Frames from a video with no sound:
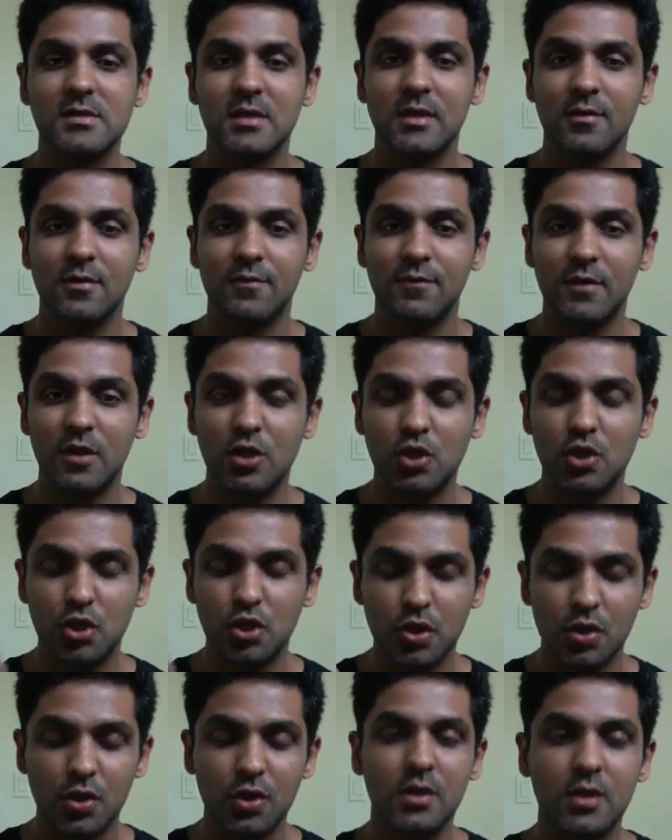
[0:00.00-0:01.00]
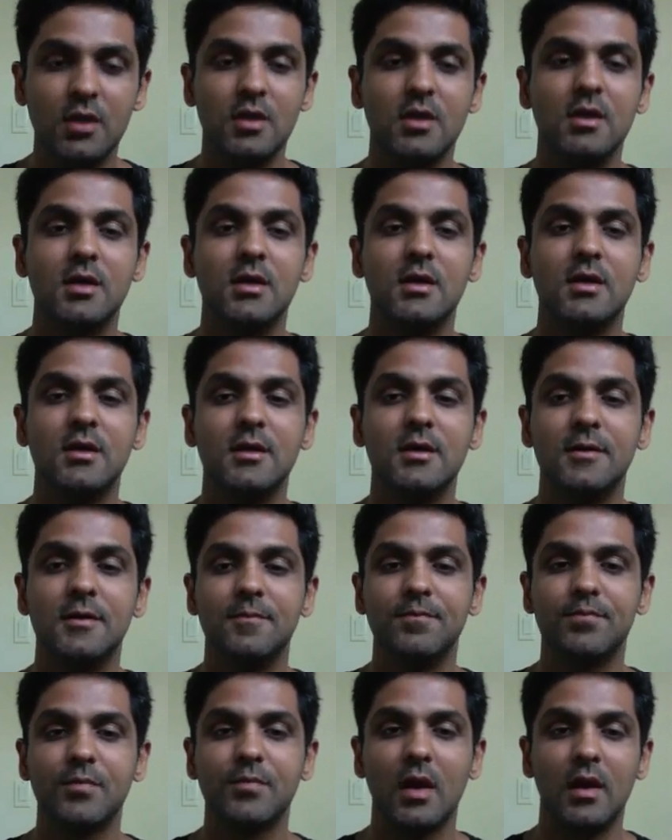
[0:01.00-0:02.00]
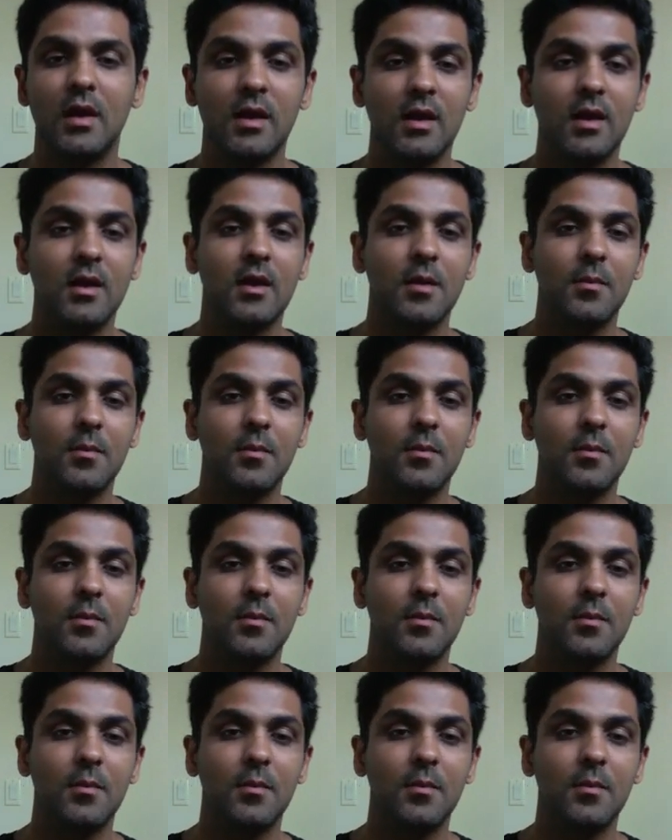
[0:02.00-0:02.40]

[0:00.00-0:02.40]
We should learn